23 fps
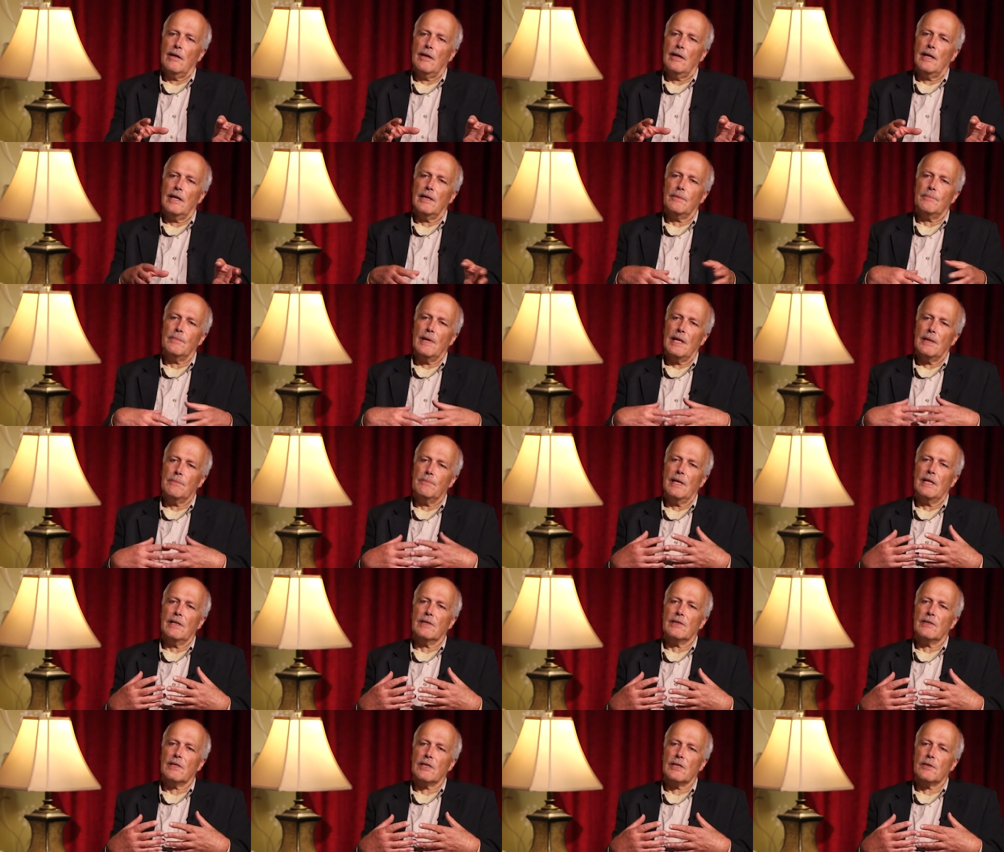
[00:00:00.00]
It
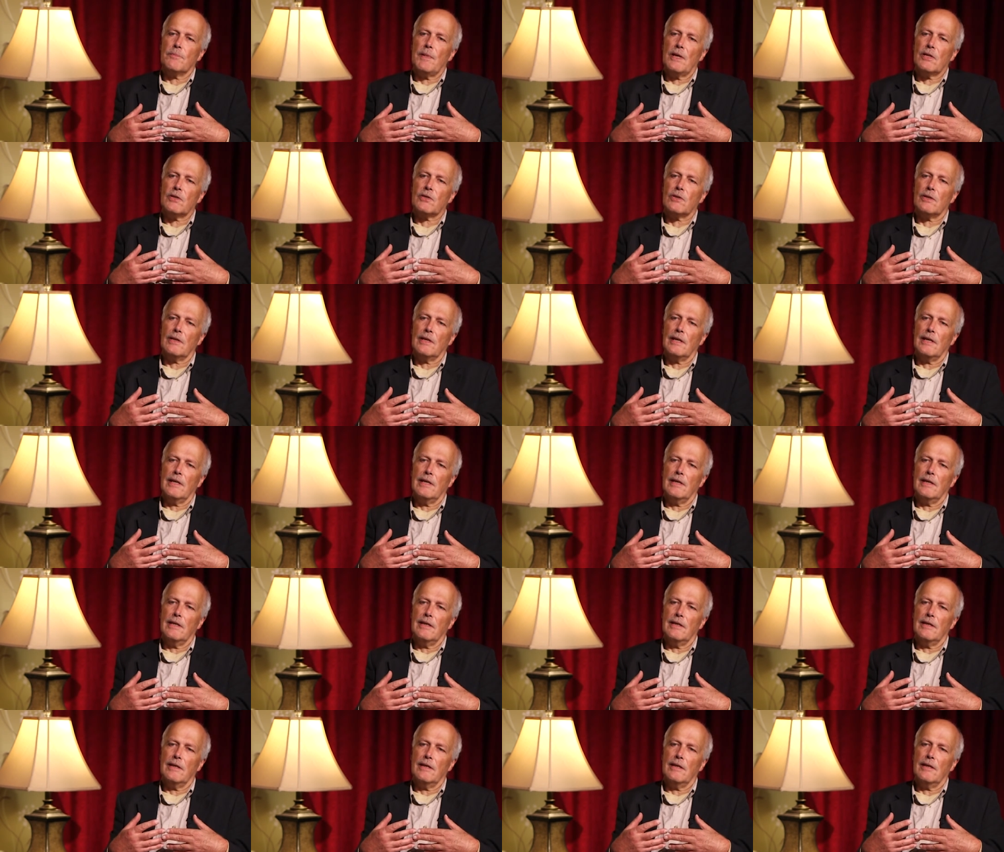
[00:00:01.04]
means
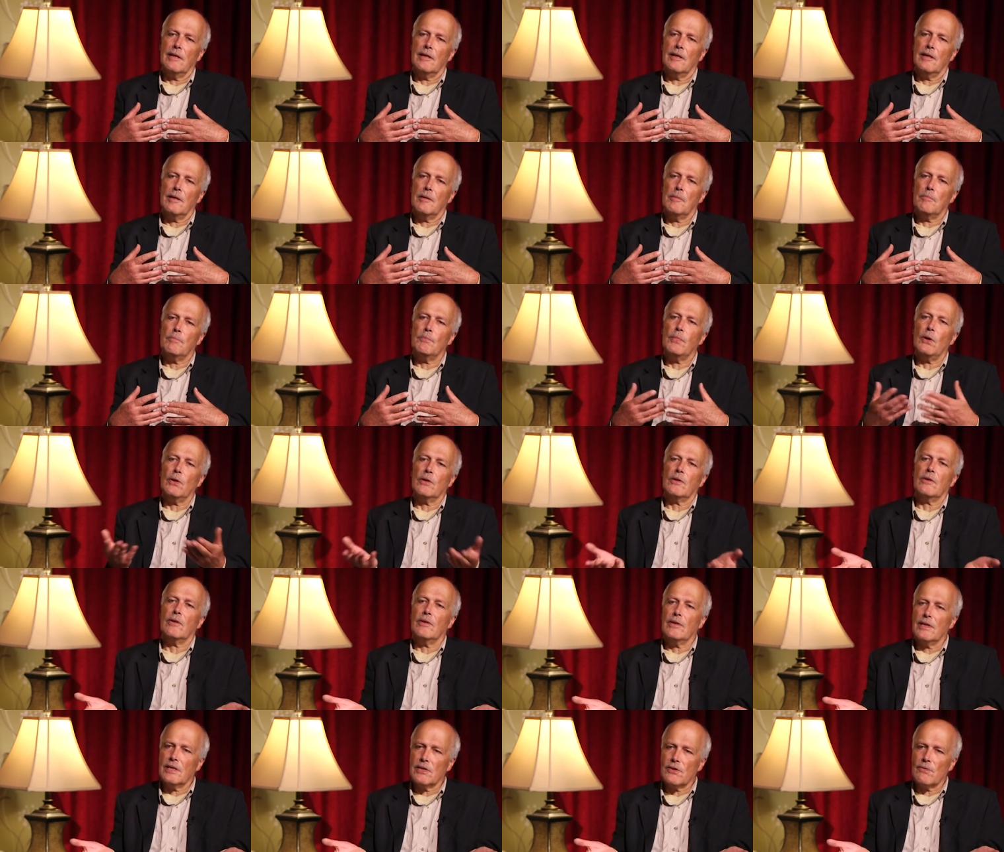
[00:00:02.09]
especially
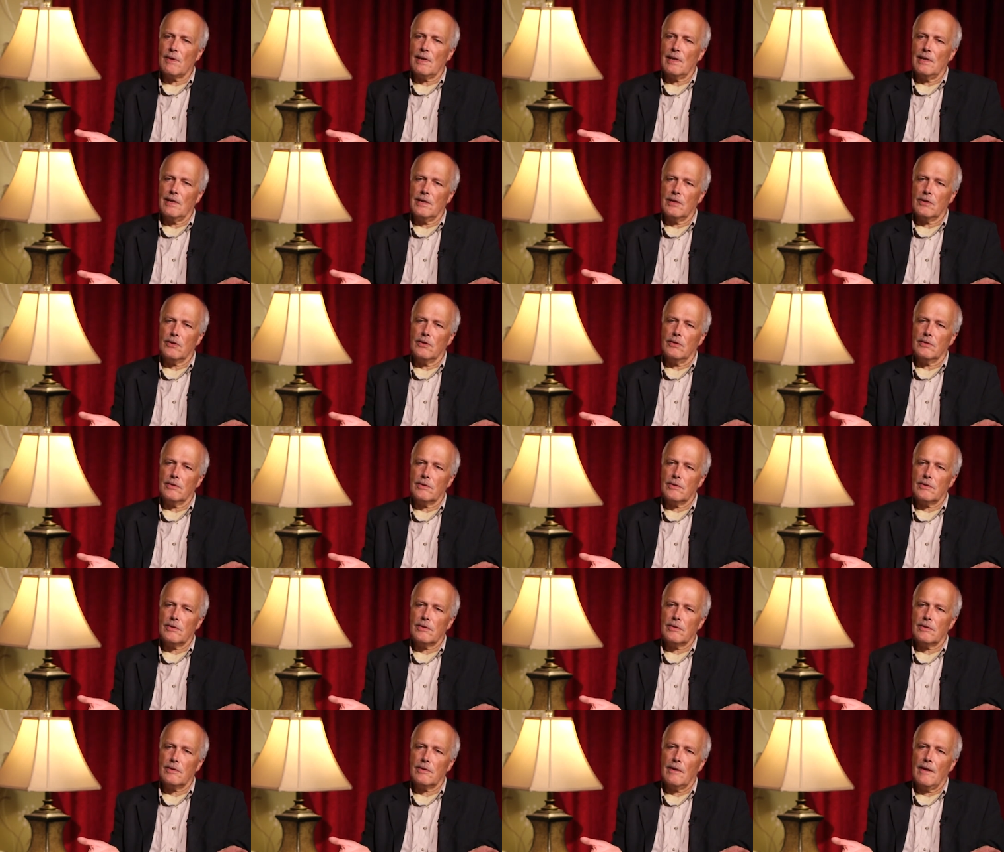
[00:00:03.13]
boycott Israeli
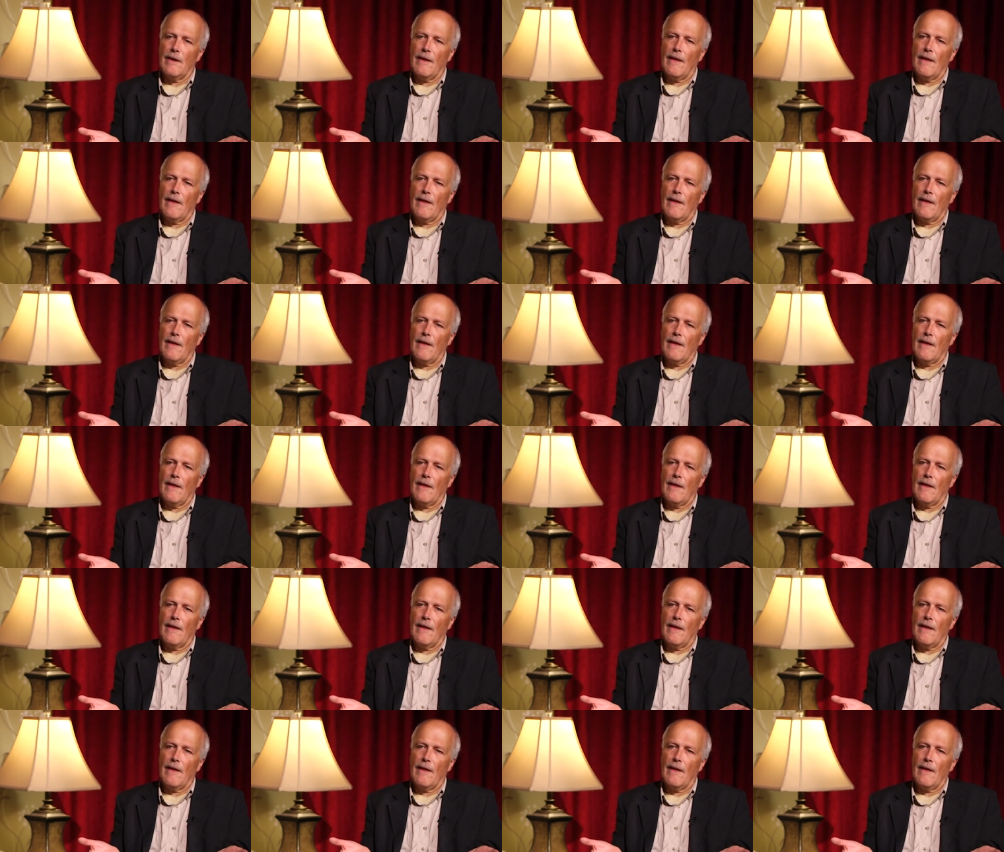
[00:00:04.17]
goods.